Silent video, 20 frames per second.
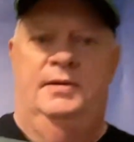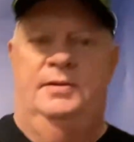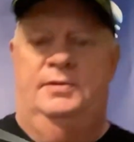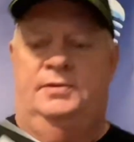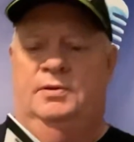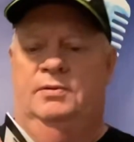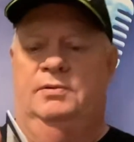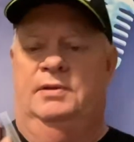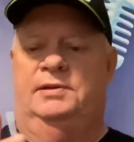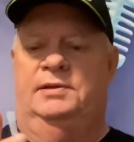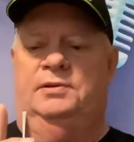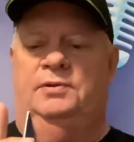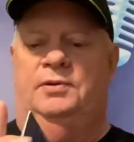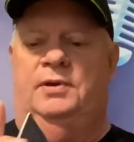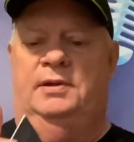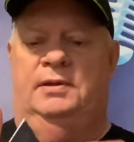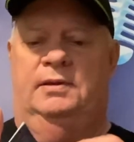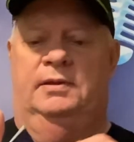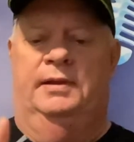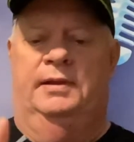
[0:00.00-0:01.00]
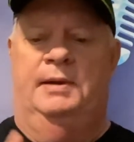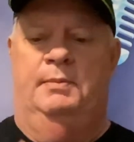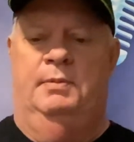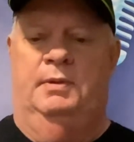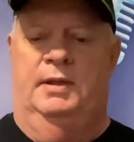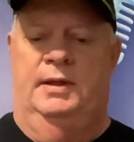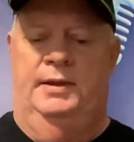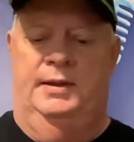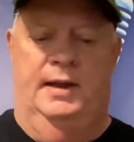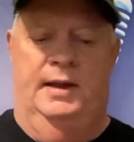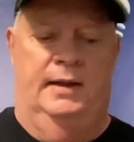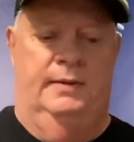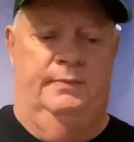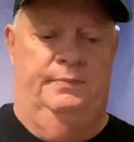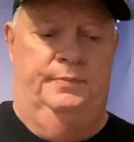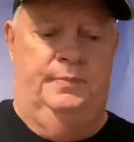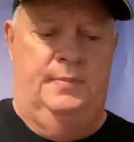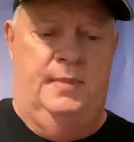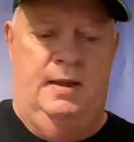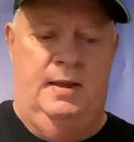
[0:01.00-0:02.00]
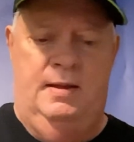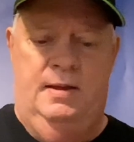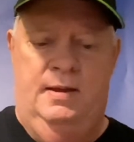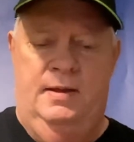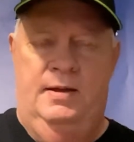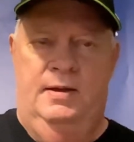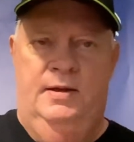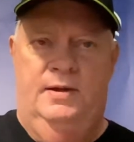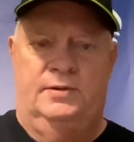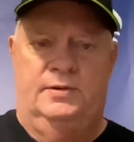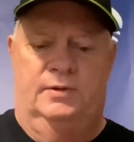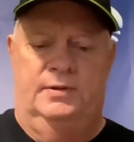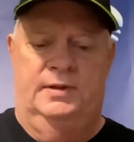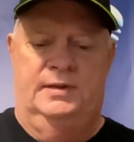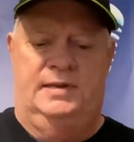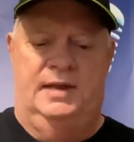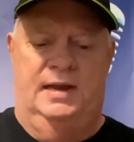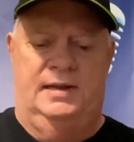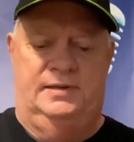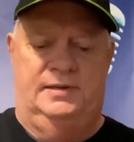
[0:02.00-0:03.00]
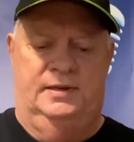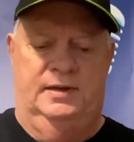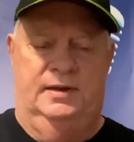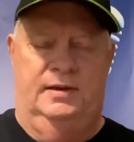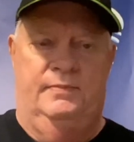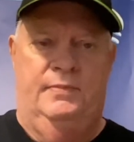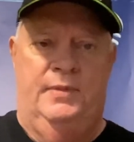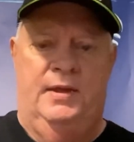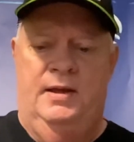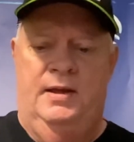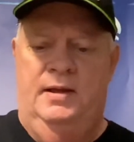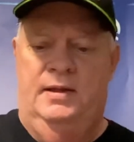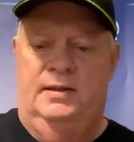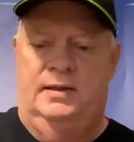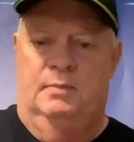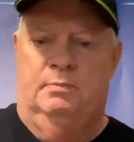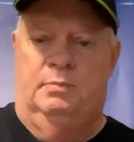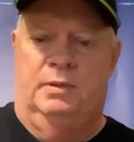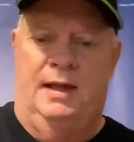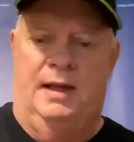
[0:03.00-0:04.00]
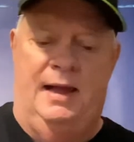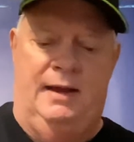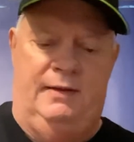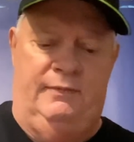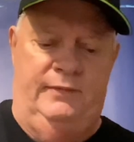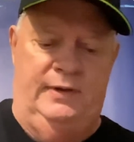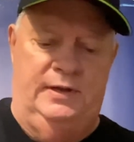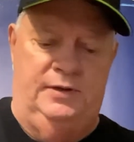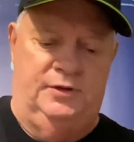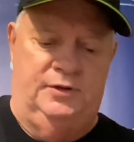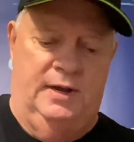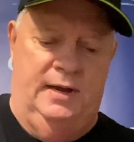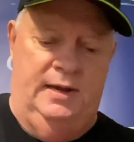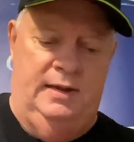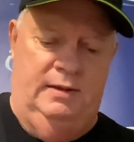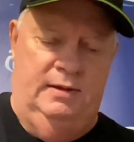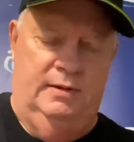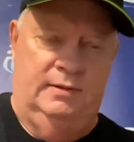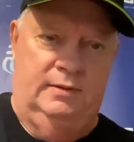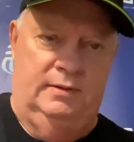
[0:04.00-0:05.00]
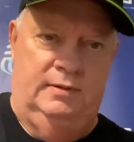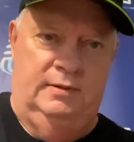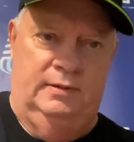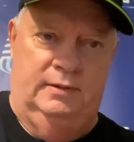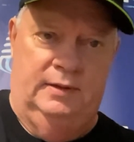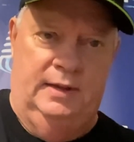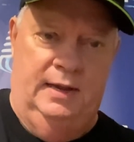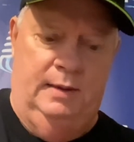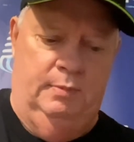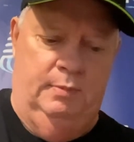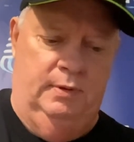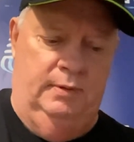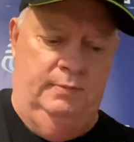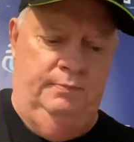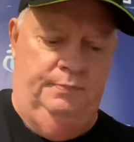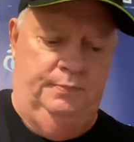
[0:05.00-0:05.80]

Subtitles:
So let's look at the label on that. So this has the black Vee Jay label.